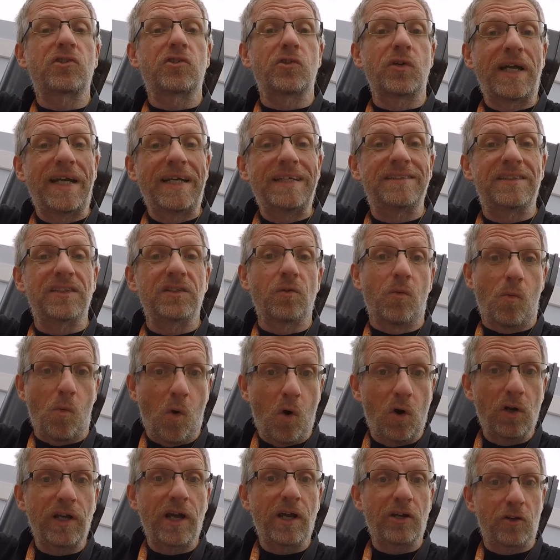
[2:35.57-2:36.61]
created
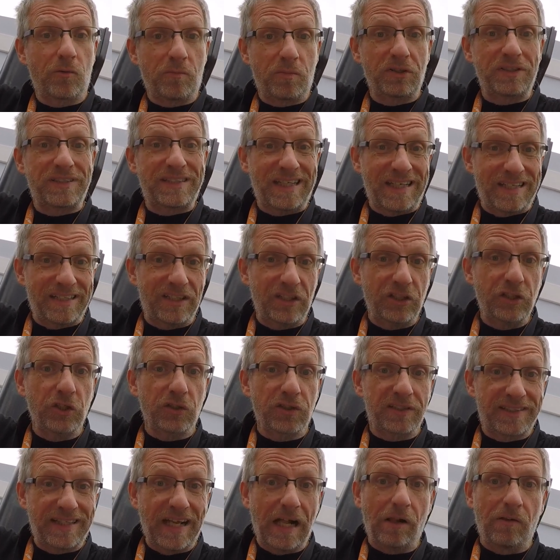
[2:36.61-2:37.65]
100%
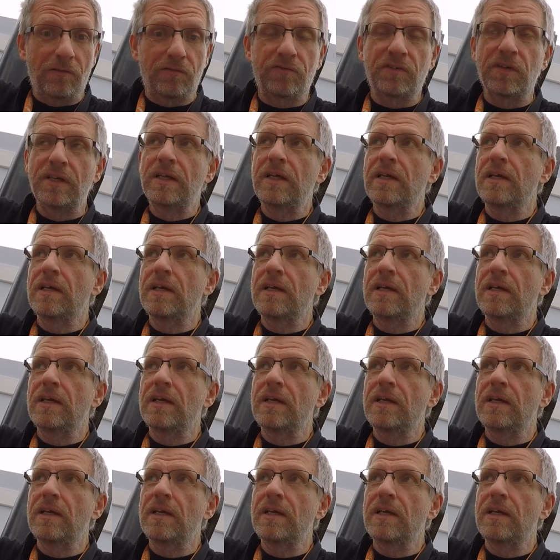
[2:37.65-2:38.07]
yourself,